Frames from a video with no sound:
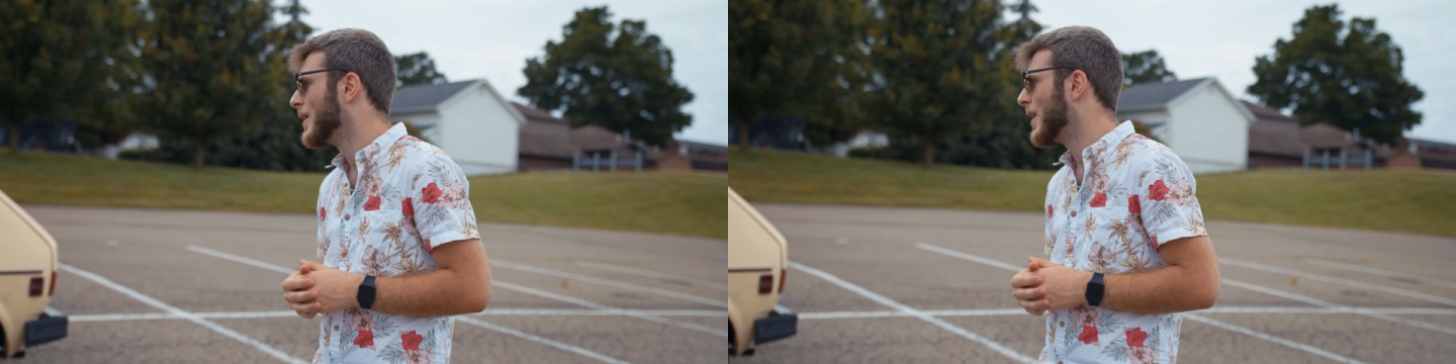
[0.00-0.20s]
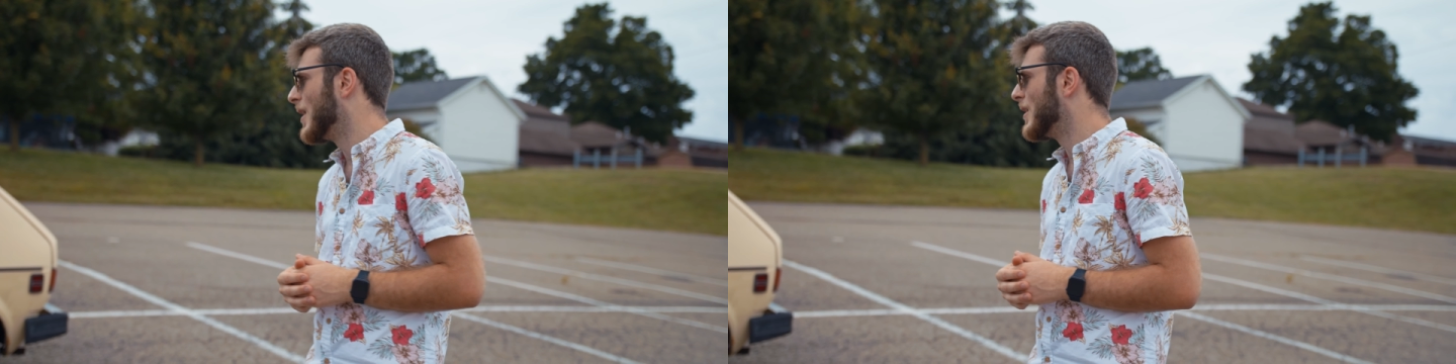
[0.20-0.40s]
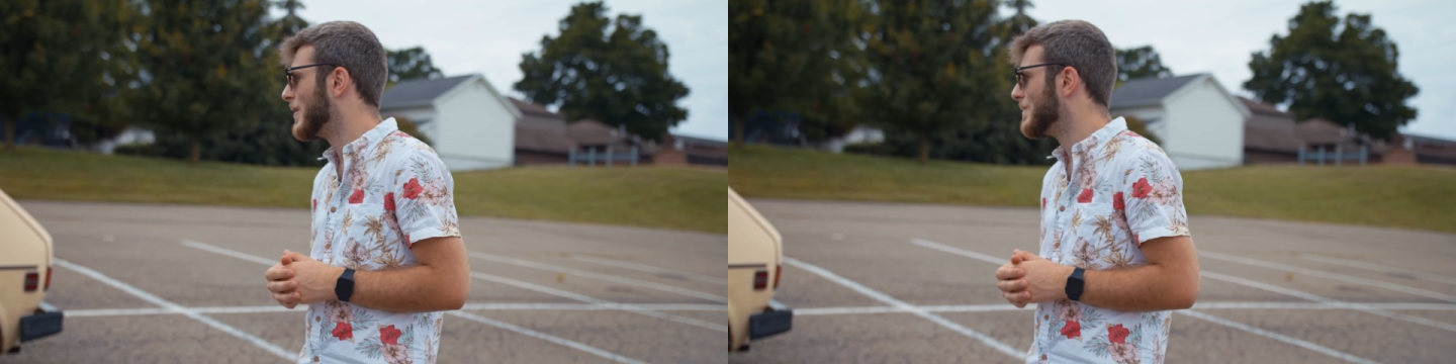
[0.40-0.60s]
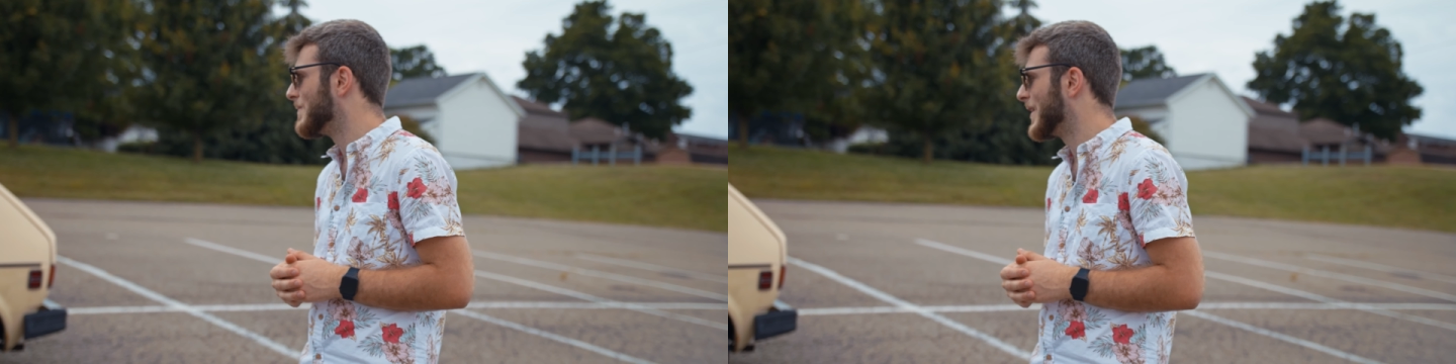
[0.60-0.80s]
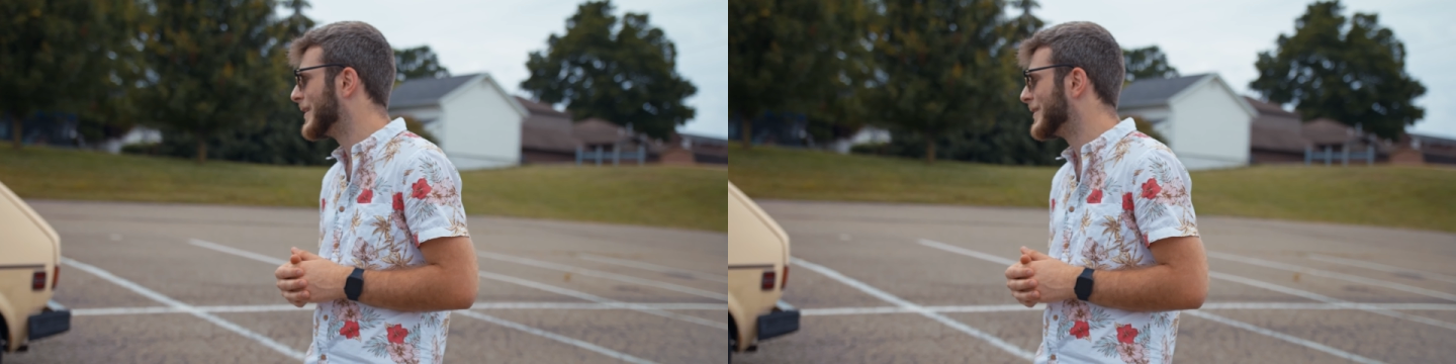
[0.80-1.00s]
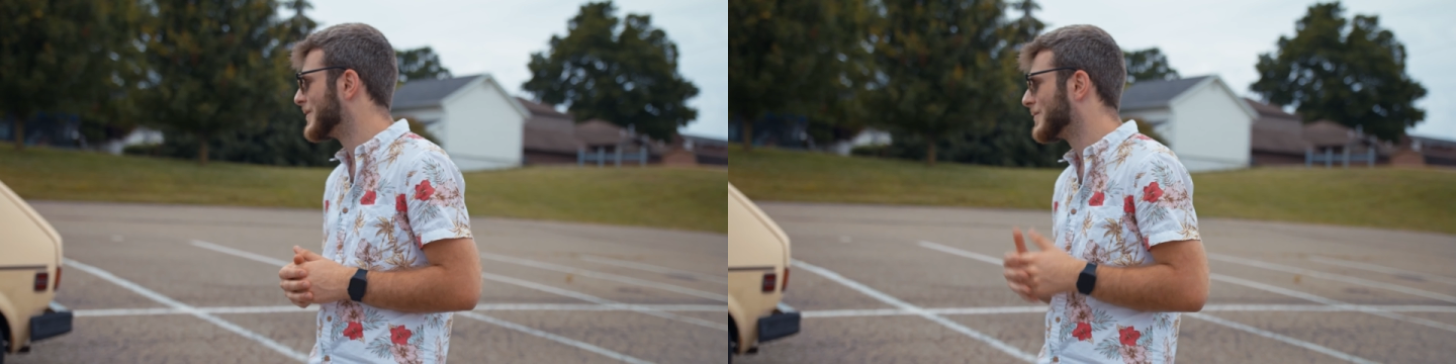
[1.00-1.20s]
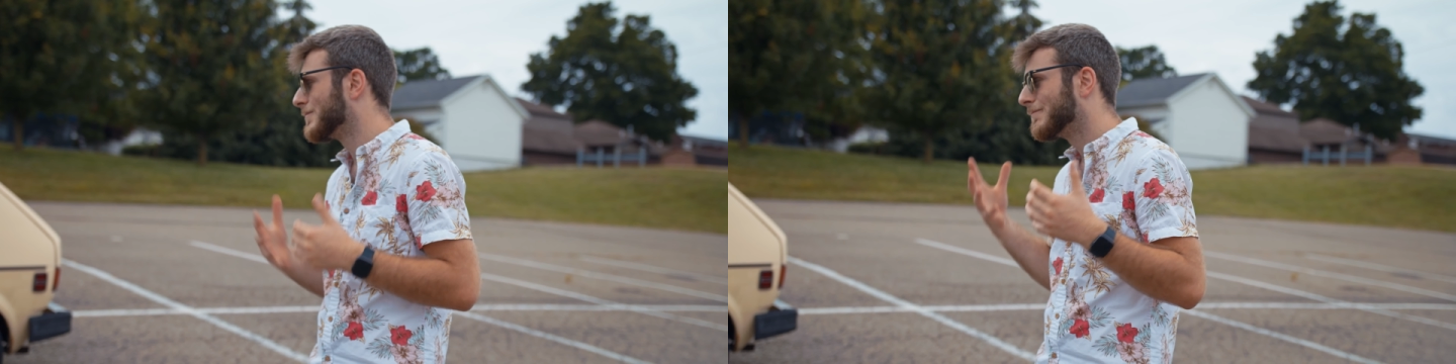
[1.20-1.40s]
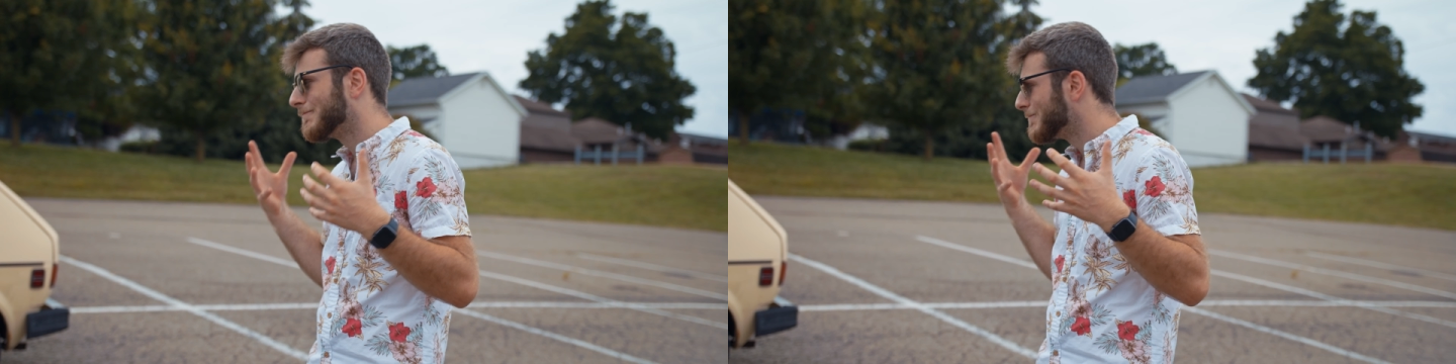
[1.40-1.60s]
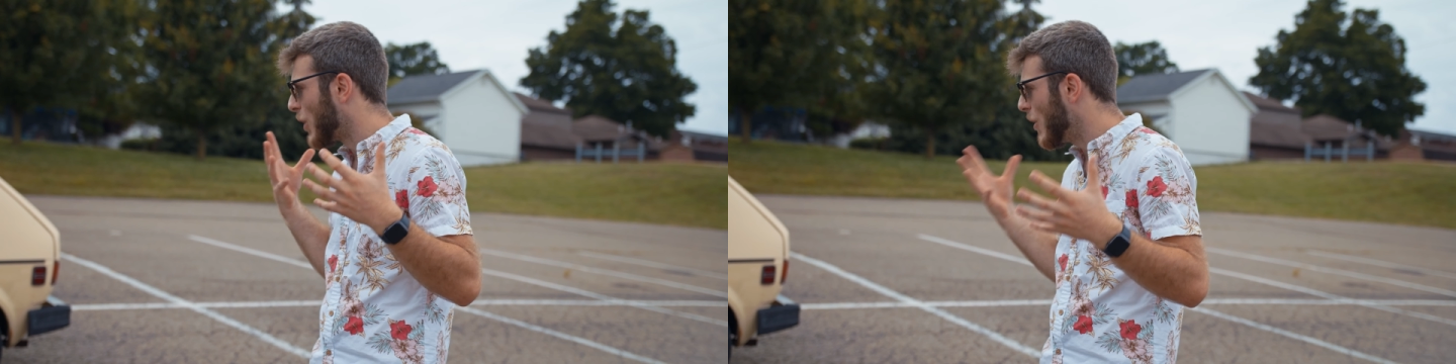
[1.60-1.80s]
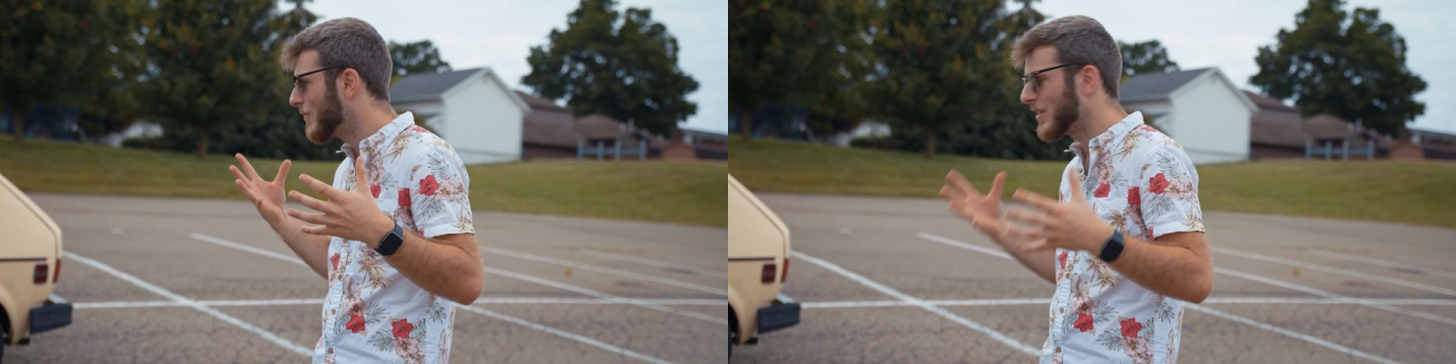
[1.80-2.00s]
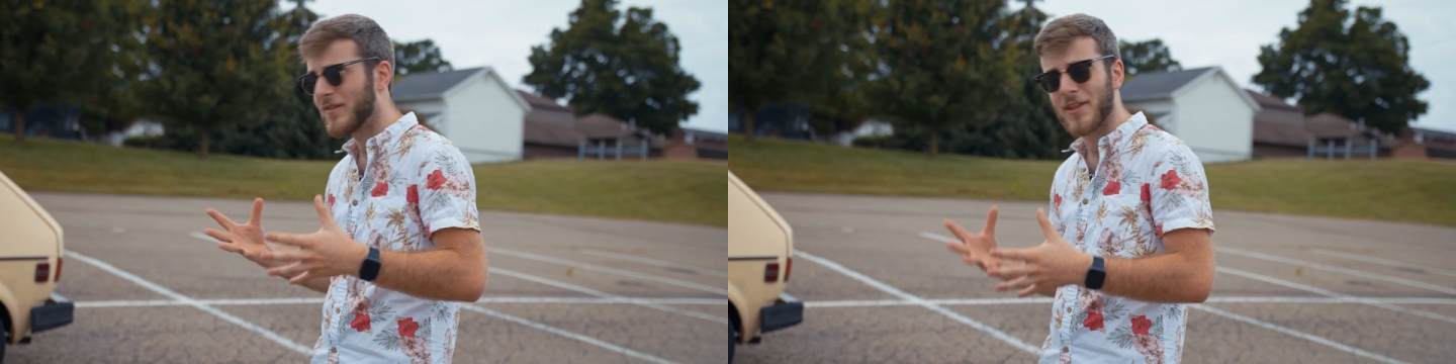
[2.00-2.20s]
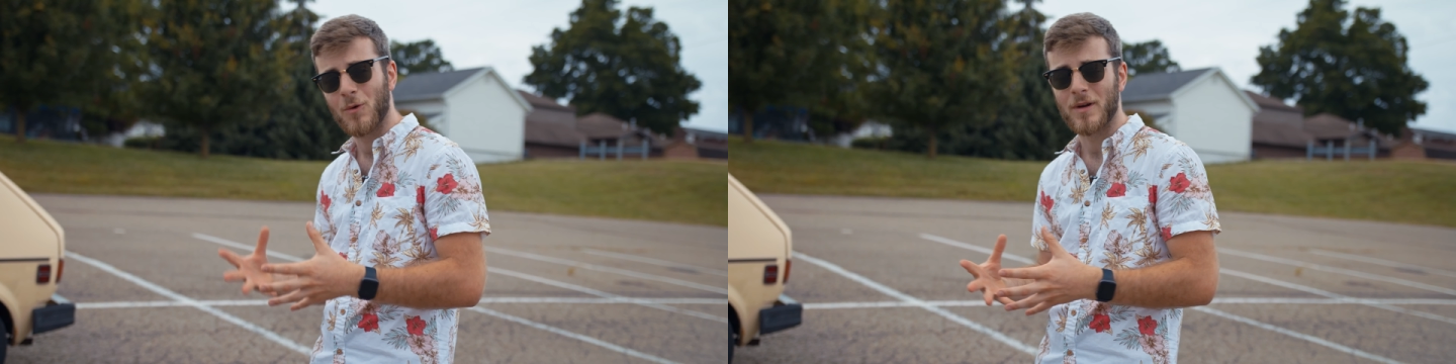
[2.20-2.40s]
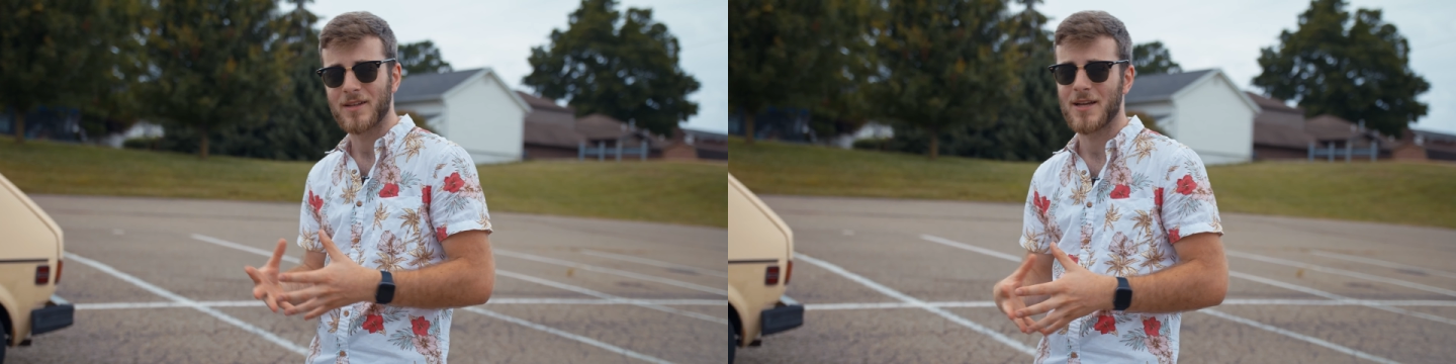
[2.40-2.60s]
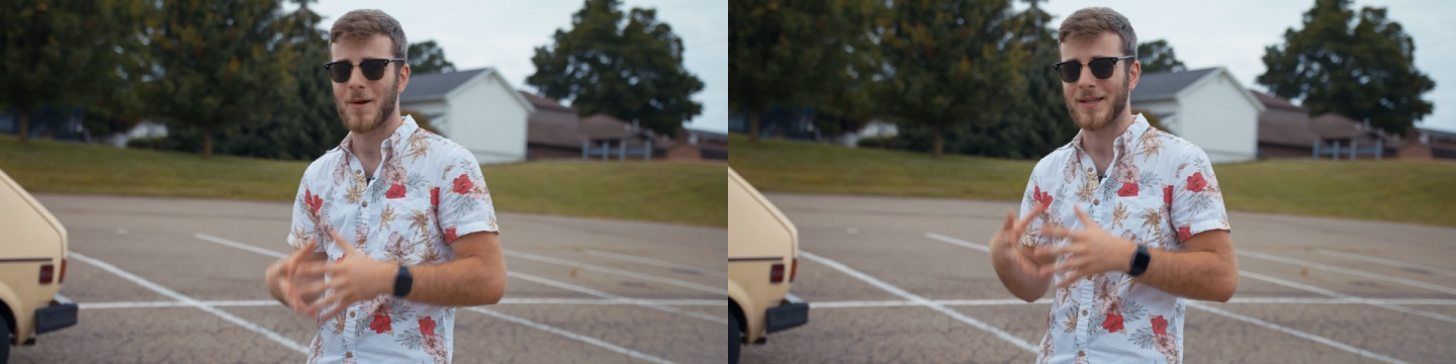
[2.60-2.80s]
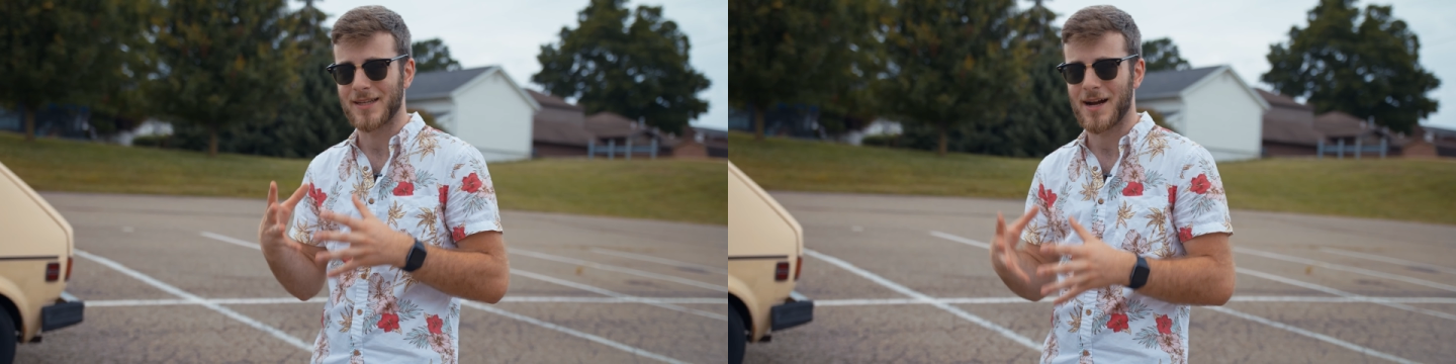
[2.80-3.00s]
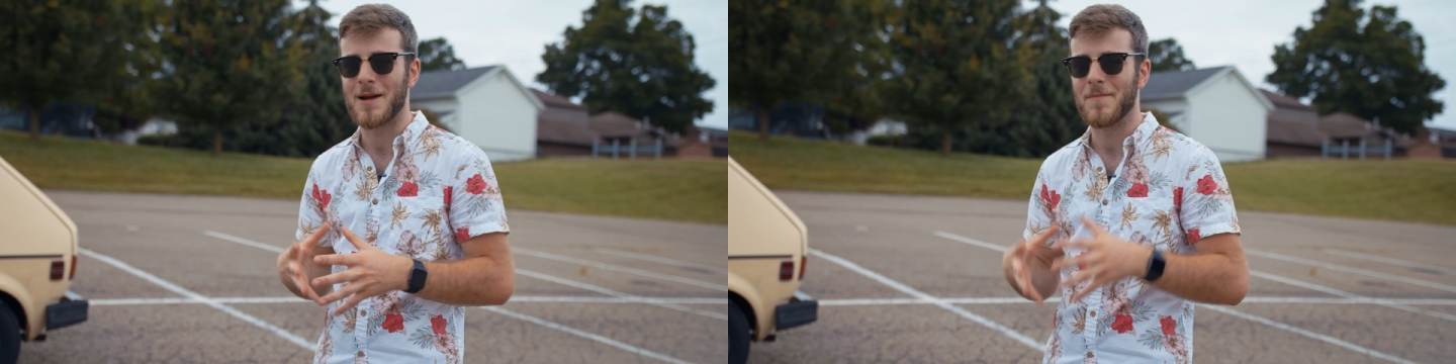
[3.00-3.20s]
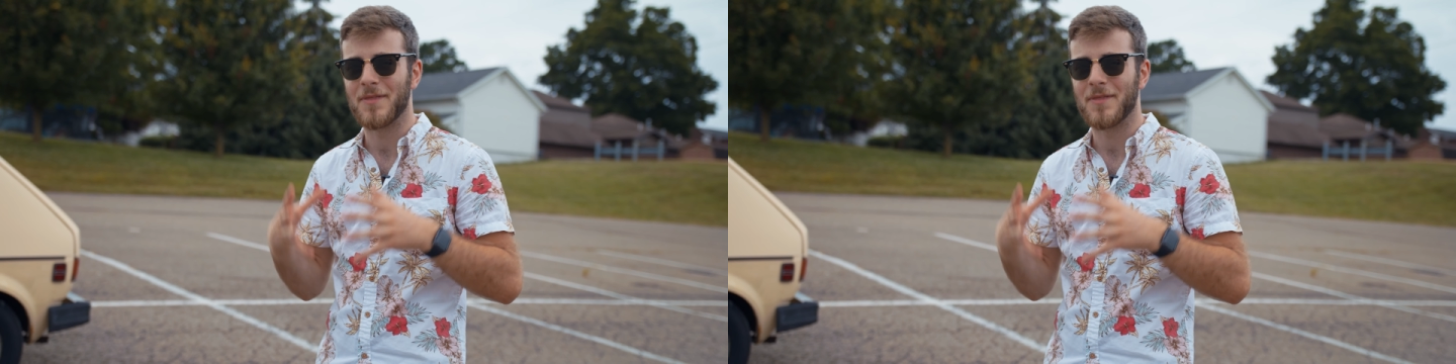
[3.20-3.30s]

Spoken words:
And hopefully everything works out in time.